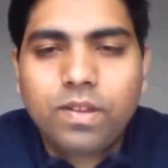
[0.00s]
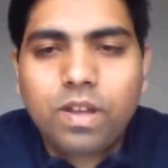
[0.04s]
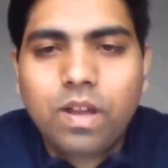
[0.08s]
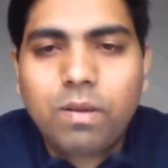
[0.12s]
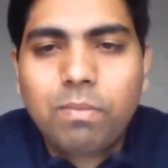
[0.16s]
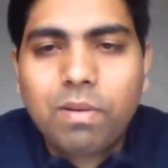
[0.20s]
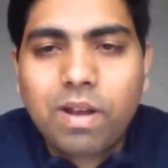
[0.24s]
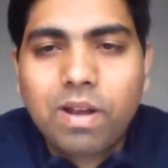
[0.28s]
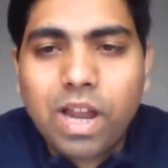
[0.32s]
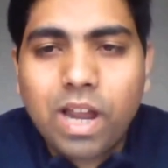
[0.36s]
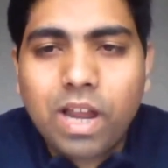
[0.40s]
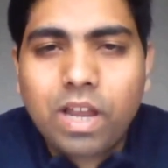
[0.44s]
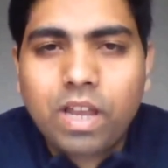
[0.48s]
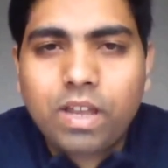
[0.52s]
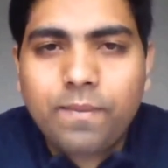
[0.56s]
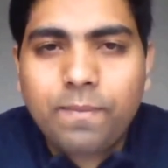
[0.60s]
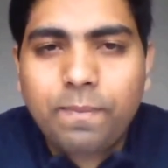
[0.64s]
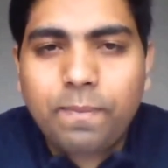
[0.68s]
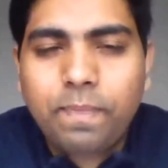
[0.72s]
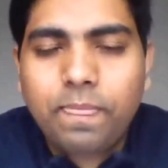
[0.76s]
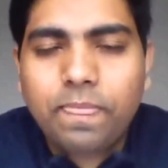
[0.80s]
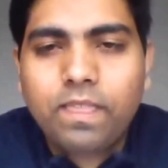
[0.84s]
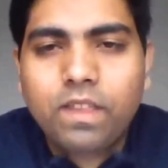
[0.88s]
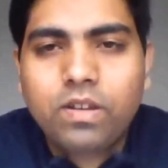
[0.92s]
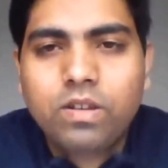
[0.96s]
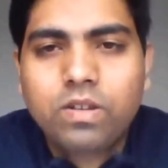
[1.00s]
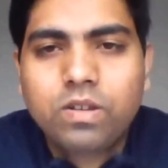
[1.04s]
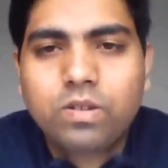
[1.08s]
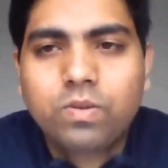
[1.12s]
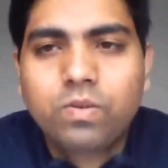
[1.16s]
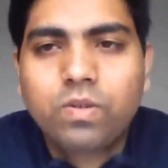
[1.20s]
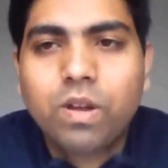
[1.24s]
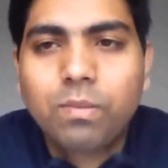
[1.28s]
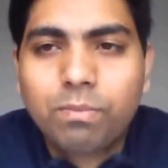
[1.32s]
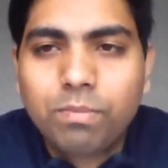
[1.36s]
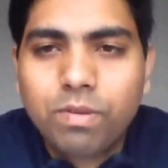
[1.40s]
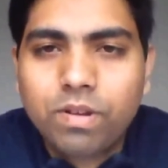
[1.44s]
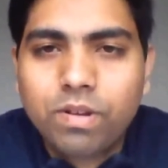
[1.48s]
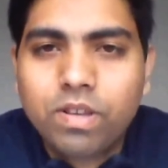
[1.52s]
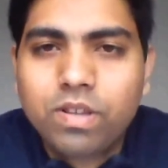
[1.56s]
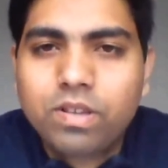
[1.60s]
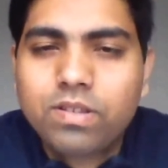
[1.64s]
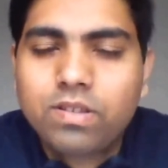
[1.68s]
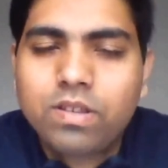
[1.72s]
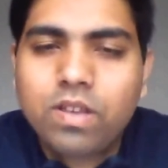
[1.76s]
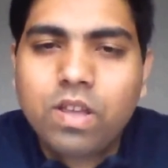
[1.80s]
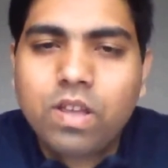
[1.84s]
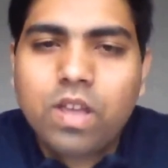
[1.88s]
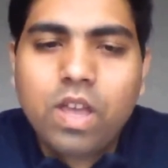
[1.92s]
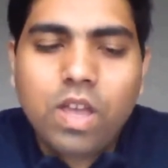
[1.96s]
apply to
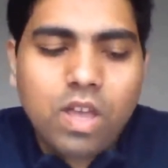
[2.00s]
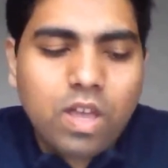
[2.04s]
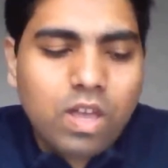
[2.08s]
companies